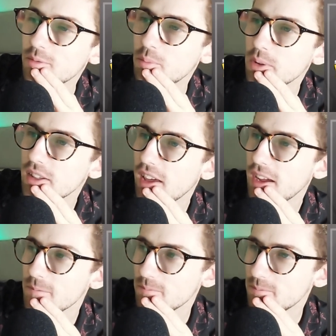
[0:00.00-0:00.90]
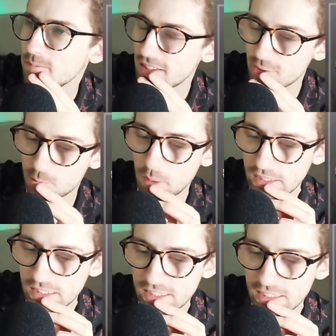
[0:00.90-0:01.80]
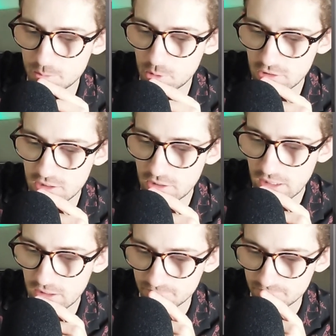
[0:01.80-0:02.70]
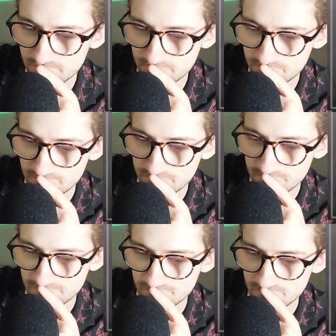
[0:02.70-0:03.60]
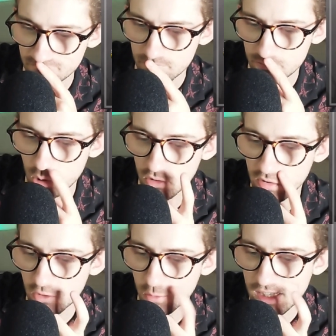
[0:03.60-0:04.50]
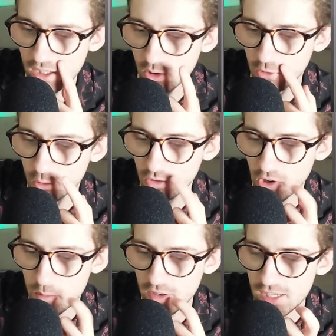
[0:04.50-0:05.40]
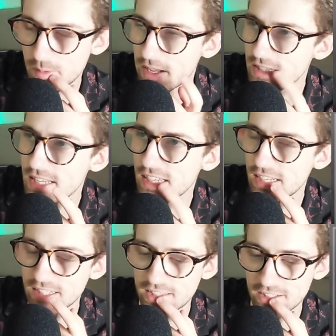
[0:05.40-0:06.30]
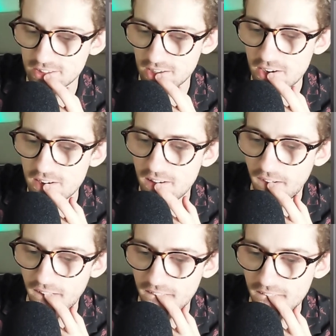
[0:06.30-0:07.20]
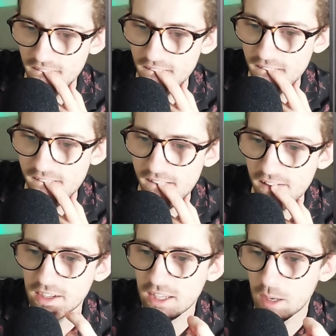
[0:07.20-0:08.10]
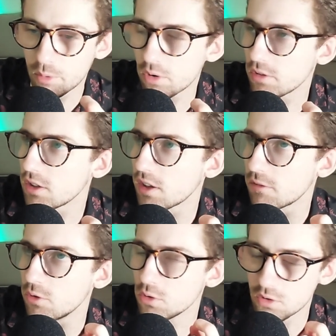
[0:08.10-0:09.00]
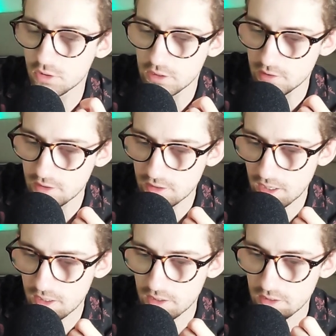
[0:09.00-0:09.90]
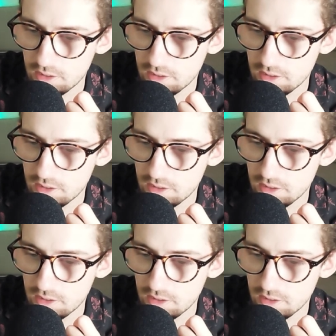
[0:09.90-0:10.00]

Big game. Are they just buckling under the pressure, you reckon? Brock says he'll be getting close to retirement, Diamante. Yeah, you'd think so. He's had a few good years here, hey.